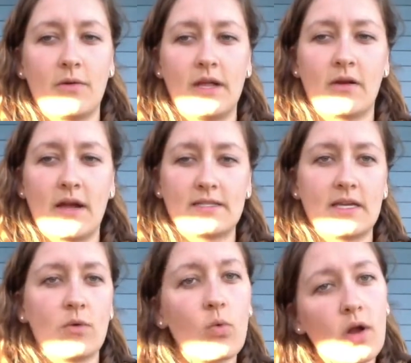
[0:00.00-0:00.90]

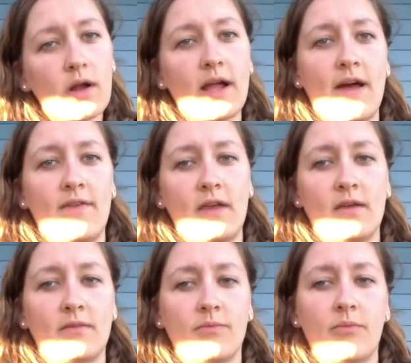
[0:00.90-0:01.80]
interacting at work,
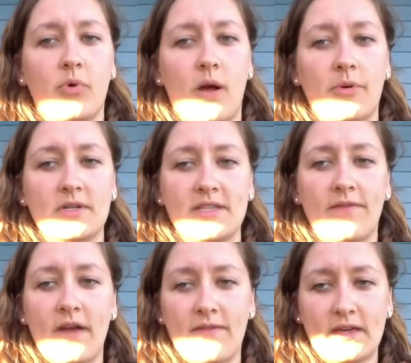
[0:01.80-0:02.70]
having proper
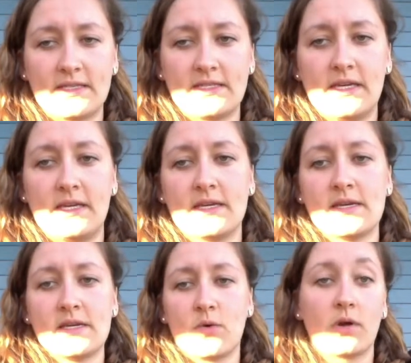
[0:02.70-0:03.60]
self-efficacy,
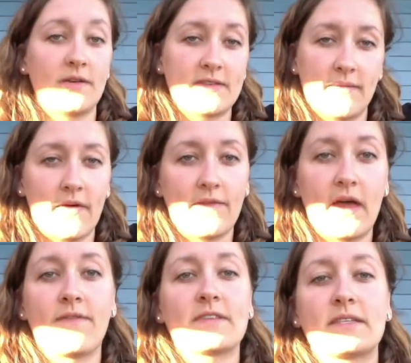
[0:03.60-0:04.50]
or enough
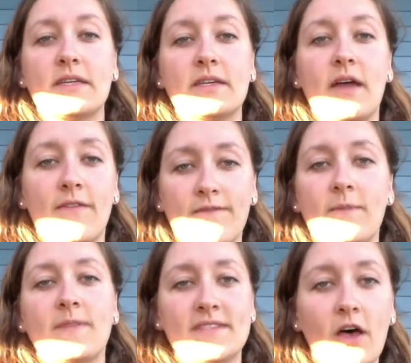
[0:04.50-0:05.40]
self-efficacy
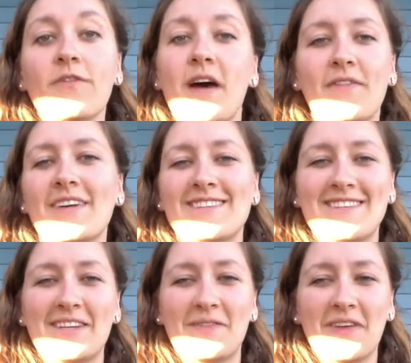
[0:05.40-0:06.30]

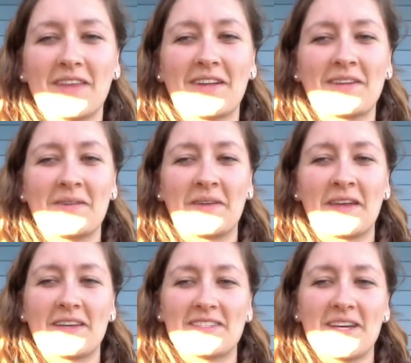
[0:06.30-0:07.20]
to feel like they're doing
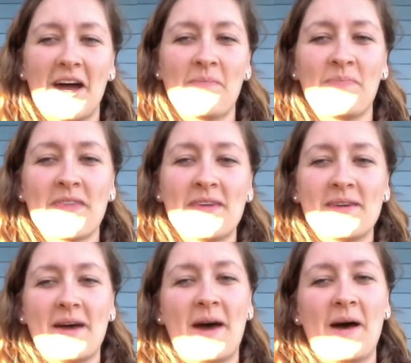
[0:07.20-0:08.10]
a good job,
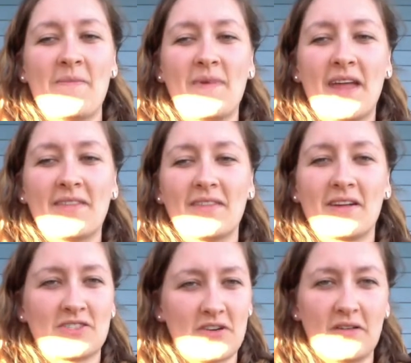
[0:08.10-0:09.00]
and
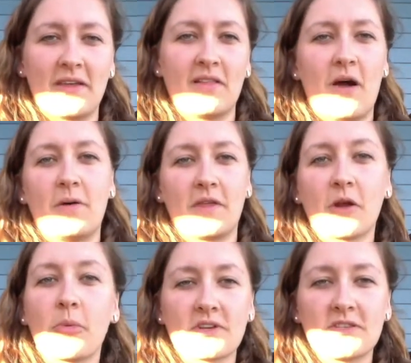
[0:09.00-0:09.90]
they're struggling a lot with
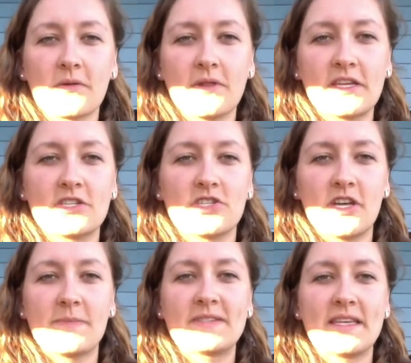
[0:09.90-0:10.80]
interpersonal
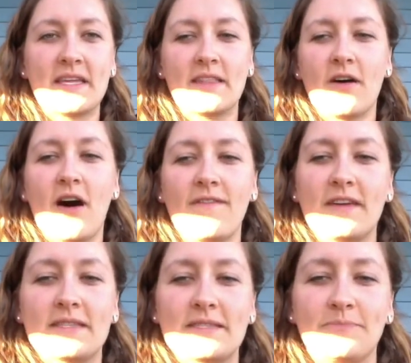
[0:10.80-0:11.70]
relationships in the
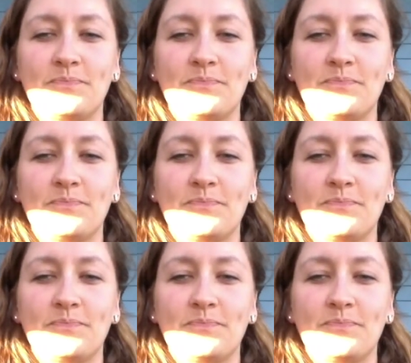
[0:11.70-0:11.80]
office.